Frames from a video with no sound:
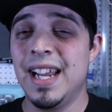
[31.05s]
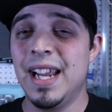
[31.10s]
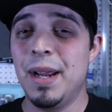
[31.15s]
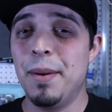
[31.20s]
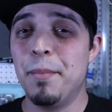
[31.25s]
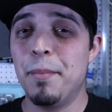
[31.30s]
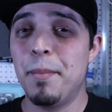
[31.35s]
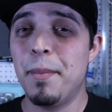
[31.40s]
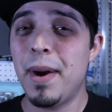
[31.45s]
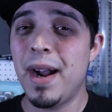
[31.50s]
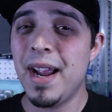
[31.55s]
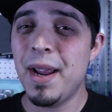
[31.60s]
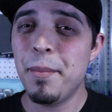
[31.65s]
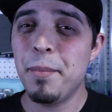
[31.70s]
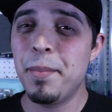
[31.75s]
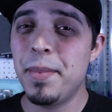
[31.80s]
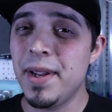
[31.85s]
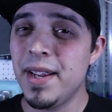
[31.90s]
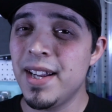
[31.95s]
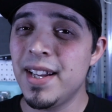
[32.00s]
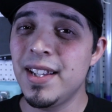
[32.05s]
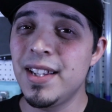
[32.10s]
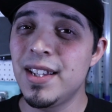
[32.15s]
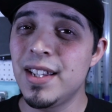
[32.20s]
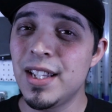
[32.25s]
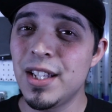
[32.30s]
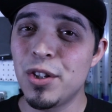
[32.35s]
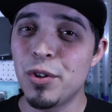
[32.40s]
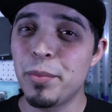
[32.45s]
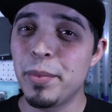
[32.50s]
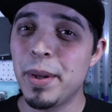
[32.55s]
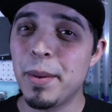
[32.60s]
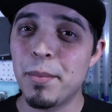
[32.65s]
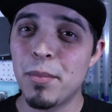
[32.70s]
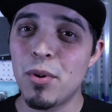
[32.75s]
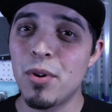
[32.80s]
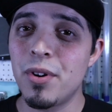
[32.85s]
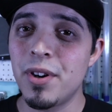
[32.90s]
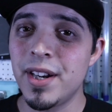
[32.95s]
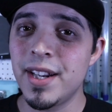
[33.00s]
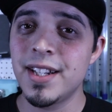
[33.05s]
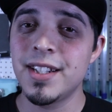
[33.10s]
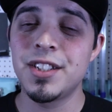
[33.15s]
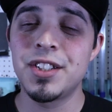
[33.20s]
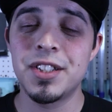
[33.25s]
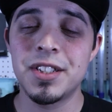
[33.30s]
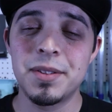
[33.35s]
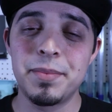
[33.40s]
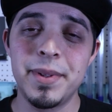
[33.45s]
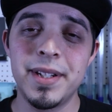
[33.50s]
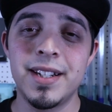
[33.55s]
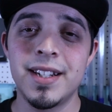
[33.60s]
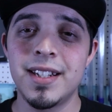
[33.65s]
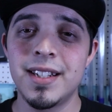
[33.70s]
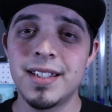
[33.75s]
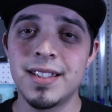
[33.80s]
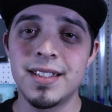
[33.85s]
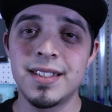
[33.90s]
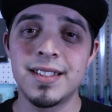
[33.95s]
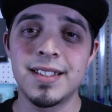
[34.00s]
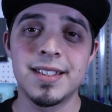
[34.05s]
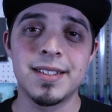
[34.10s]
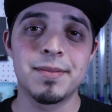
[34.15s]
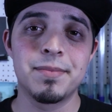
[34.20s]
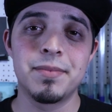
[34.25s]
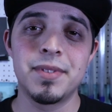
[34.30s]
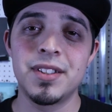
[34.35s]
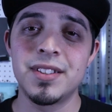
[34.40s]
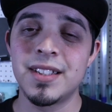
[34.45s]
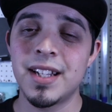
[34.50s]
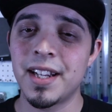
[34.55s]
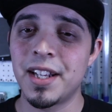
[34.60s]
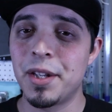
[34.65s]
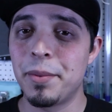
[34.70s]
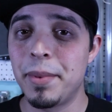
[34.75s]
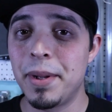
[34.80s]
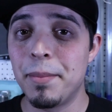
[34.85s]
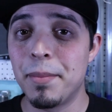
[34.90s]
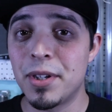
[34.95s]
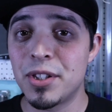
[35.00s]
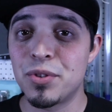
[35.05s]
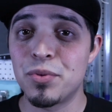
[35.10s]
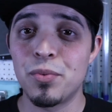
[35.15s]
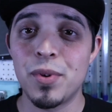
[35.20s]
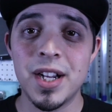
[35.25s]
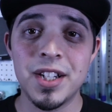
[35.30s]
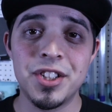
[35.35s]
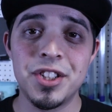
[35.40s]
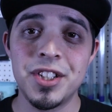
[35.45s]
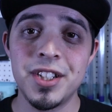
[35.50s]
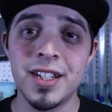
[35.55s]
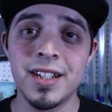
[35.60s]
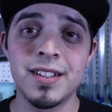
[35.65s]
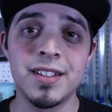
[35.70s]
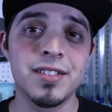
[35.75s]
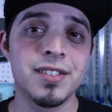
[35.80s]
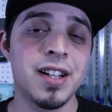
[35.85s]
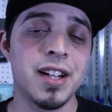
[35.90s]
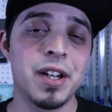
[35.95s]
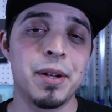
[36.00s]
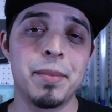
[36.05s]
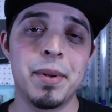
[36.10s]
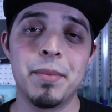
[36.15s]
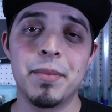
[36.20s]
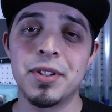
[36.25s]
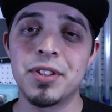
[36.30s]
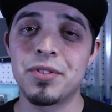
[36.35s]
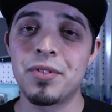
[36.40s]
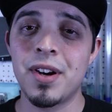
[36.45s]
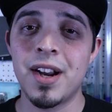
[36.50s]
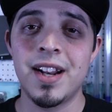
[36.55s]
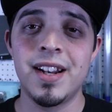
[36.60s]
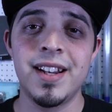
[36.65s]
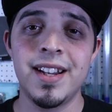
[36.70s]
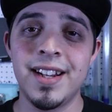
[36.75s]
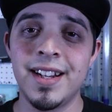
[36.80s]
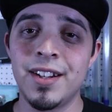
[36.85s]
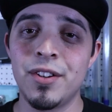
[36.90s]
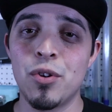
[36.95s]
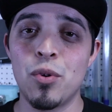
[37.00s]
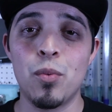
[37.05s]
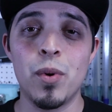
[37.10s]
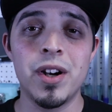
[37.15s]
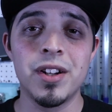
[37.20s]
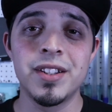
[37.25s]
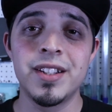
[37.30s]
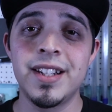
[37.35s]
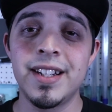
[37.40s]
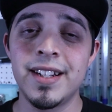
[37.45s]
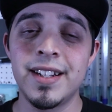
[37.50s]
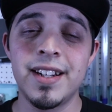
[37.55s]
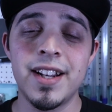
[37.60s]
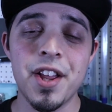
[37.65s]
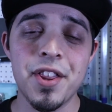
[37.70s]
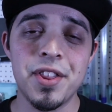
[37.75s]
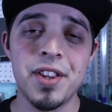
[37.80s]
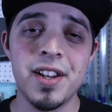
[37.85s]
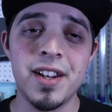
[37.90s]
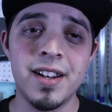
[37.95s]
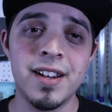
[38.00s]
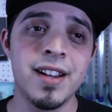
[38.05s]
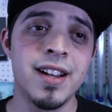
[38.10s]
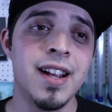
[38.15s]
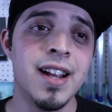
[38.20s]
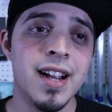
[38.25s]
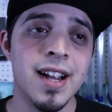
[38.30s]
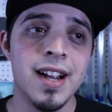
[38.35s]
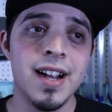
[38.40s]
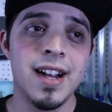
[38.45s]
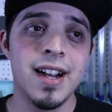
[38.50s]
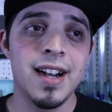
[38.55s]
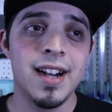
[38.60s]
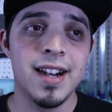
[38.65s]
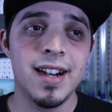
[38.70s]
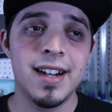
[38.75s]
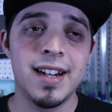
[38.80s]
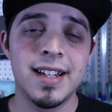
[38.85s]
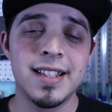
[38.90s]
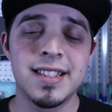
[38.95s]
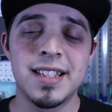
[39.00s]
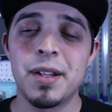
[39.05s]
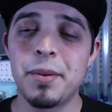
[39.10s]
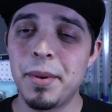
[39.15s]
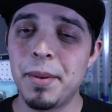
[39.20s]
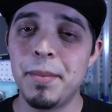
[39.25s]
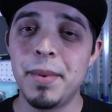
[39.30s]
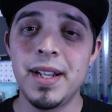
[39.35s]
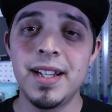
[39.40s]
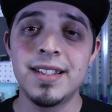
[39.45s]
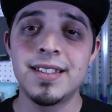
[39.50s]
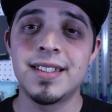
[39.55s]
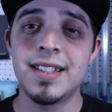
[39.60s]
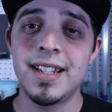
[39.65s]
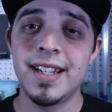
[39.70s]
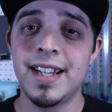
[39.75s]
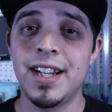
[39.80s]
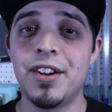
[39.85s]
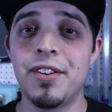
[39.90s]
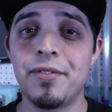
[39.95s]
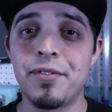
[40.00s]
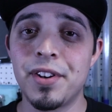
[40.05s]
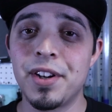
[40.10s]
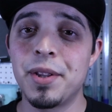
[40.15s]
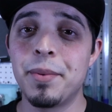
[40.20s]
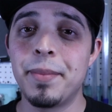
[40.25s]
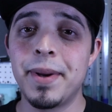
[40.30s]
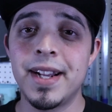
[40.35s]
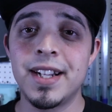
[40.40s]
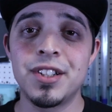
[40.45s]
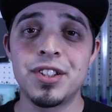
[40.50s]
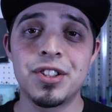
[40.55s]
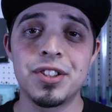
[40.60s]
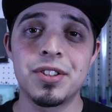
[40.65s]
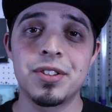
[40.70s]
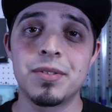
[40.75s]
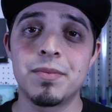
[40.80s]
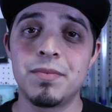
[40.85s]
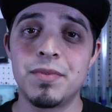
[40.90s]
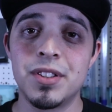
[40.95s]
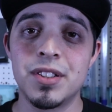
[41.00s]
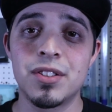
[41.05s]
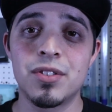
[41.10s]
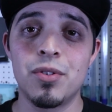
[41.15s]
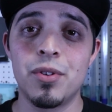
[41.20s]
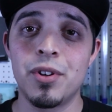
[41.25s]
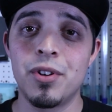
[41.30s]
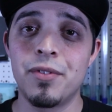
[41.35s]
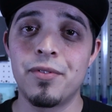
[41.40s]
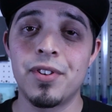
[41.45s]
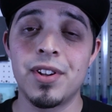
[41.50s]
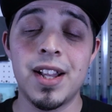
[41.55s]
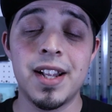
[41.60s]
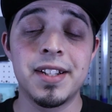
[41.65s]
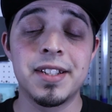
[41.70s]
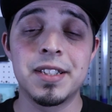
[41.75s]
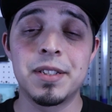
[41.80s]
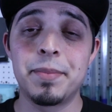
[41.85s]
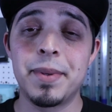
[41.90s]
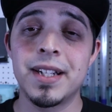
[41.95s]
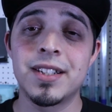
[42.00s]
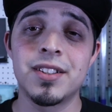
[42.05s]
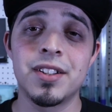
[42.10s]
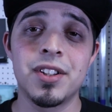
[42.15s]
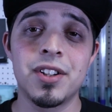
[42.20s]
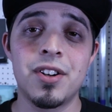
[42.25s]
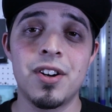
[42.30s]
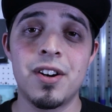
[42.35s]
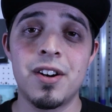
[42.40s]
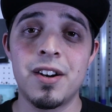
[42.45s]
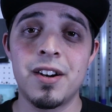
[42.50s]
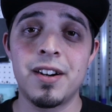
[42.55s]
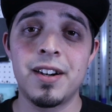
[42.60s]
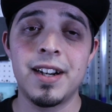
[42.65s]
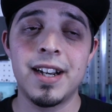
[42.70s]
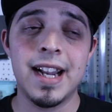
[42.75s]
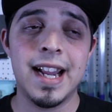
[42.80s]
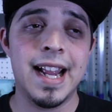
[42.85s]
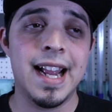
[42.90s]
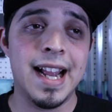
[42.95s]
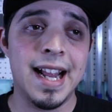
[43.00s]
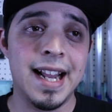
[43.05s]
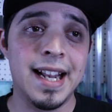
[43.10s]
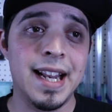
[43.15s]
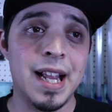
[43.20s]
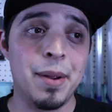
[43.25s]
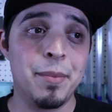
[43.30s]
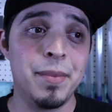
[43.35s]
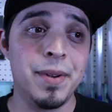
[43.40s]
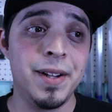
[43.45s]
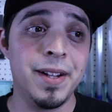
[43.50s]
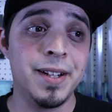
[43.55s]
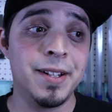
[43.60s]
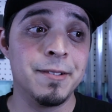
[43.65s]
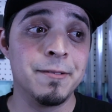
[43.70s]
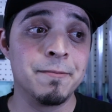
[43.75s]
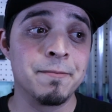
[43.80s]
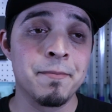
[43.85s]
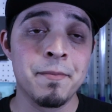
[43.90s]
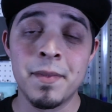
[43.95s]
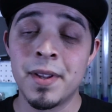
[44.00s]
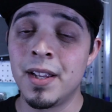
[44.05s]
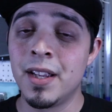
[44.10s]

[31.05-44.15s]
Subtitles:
it might be a little bit boring just because there's not going to be much wrenching. There's not going to be much grinding, no welding, nothing. It's going to be me sitting here in front of the bench, just going over a lot of the specs on the car. And I mean,